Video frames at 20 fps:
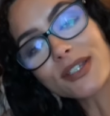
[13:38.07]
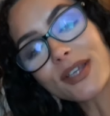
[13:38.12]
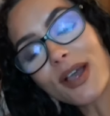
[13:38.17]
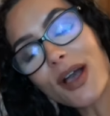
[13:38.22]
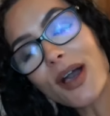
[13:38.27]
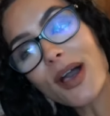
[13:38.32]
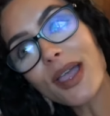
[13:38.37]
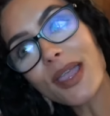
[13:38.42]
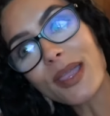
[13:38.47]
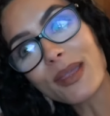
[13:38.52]

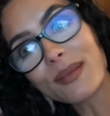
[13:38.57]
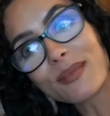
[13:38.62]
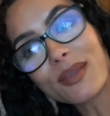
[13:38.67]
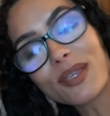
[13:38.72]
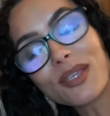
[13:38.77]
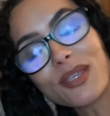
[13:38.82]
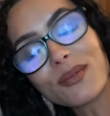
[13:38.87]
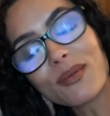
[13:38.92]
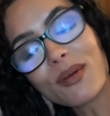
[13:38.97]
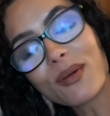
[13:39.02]
time
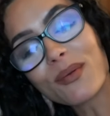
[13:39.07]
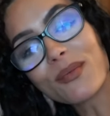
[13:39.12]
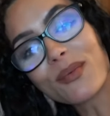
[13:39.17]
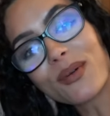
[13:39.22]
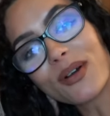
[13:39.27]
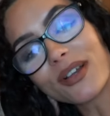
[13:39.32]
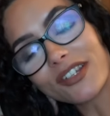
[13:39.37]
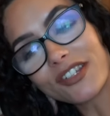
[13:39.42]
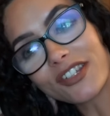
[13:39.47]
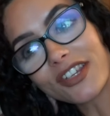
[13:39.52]
you are
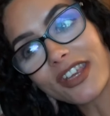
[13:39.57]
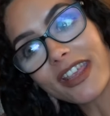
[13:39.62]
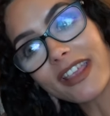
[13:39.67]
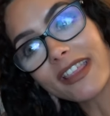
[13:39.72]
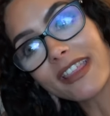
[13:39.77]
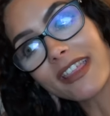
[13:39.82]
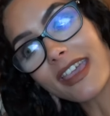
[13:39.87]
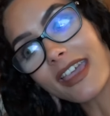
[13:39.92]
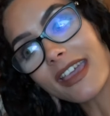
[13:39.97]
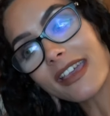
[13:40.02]

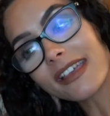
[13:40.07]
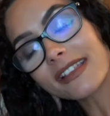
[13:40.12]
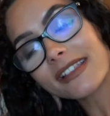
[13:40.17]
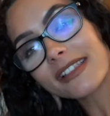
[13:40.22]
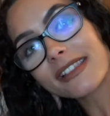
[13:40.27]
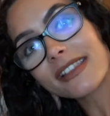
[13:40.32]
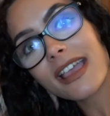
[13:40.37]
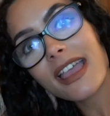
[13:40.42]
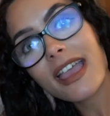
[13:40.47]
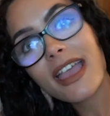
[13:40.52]
watching this.